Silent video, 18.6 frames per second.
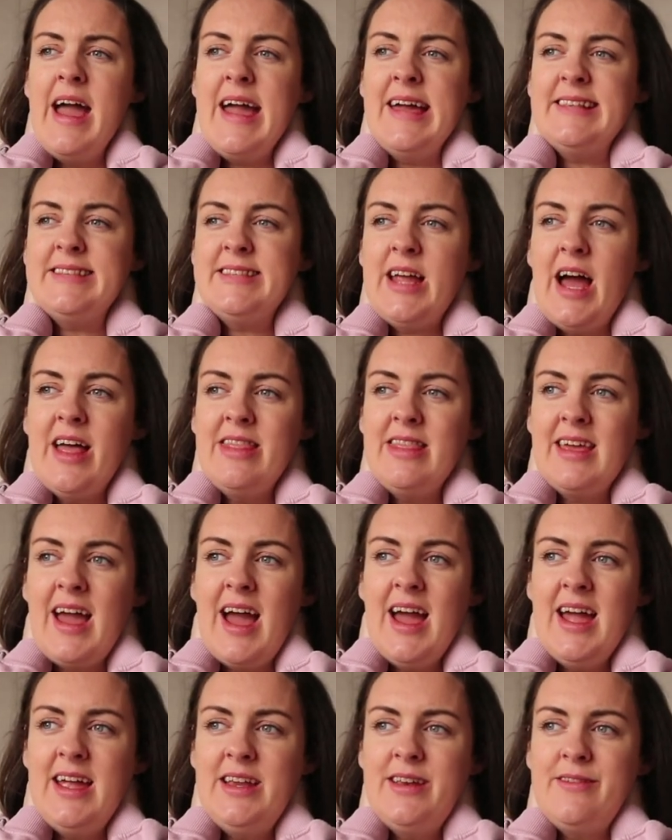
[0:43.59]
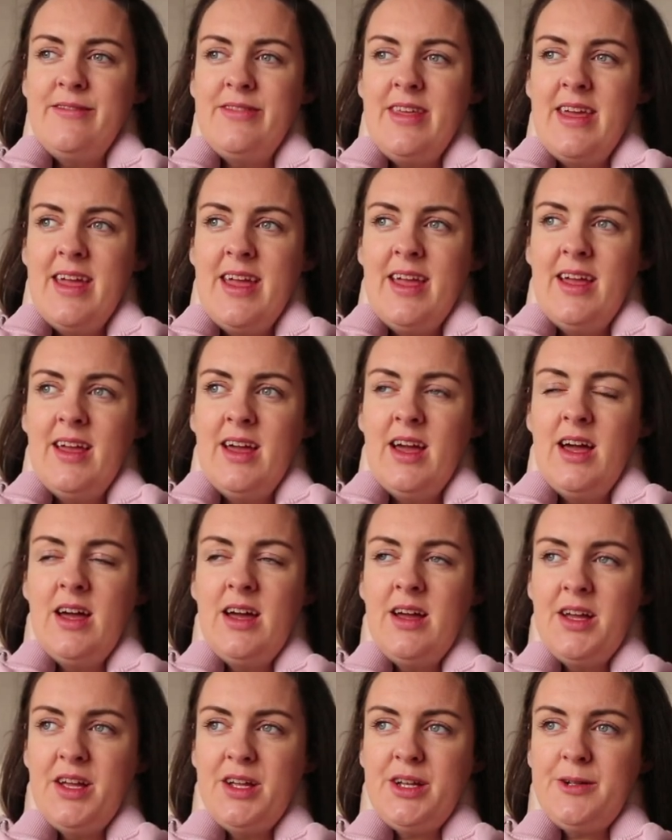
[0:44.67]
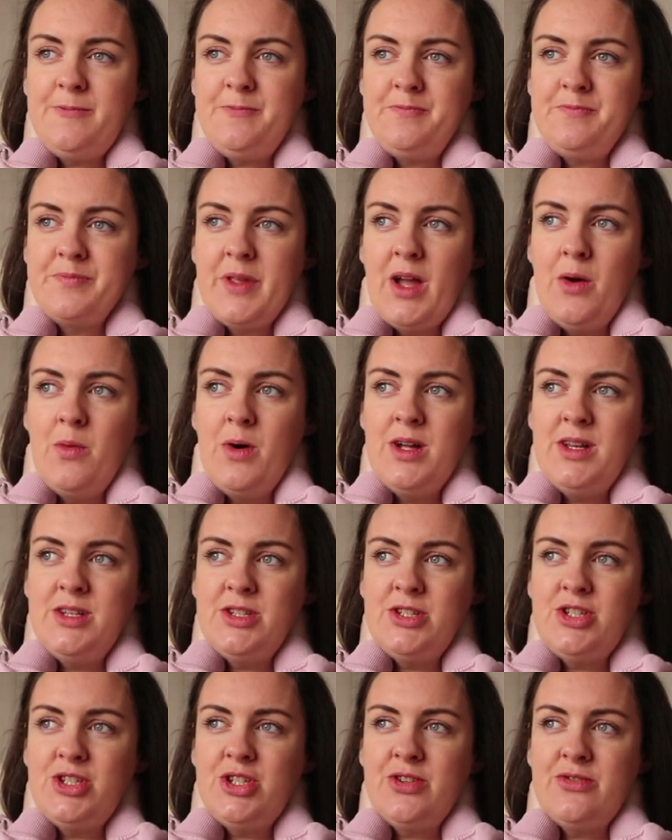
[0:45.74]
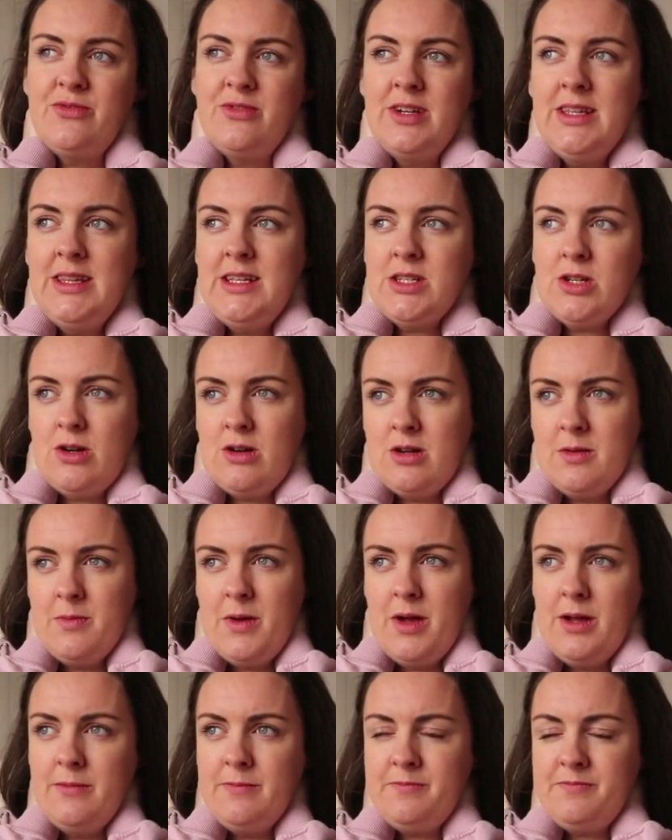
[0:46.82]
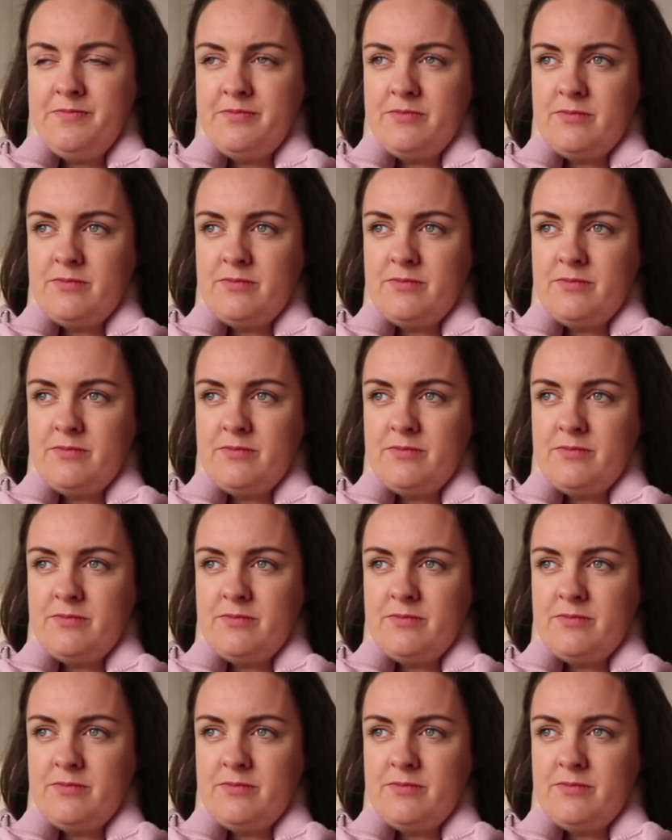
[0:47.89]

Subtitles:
It's not the kind of thing I want to really talk about,